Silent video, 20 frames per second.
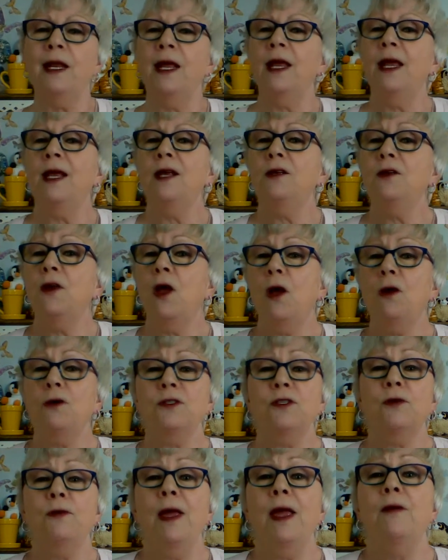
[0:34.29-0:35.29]
I
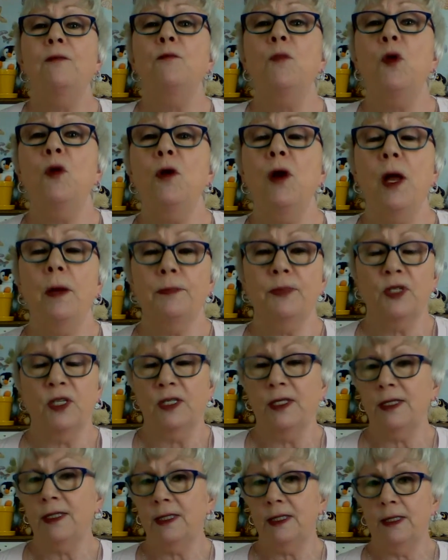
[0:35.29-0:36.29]
also have more
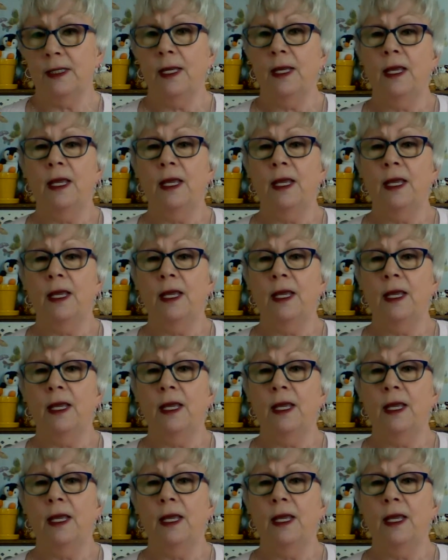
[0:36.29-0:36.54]
options.